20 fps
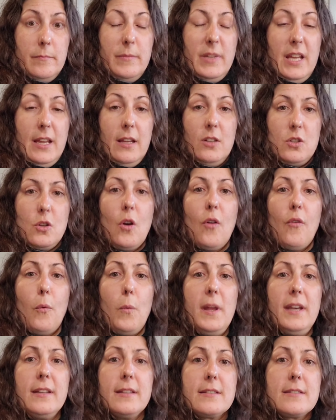being a Jehovah's
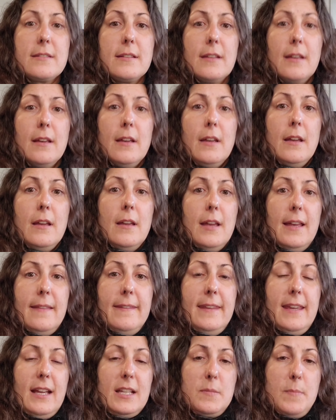Witness
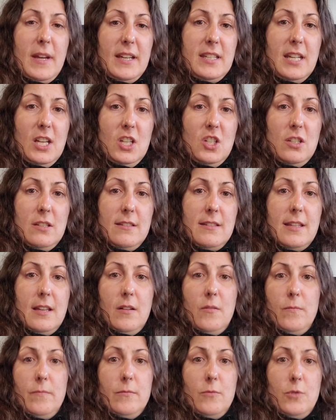and the expectations
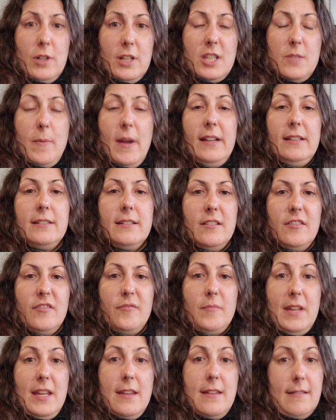that were expected
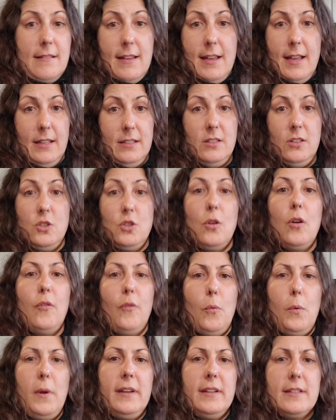of me as a
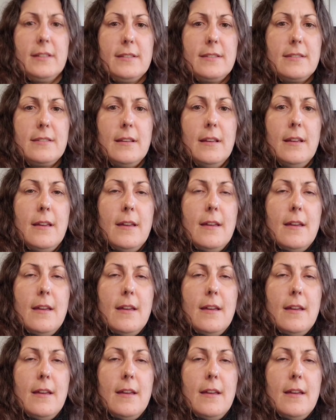Jehovah's Witness.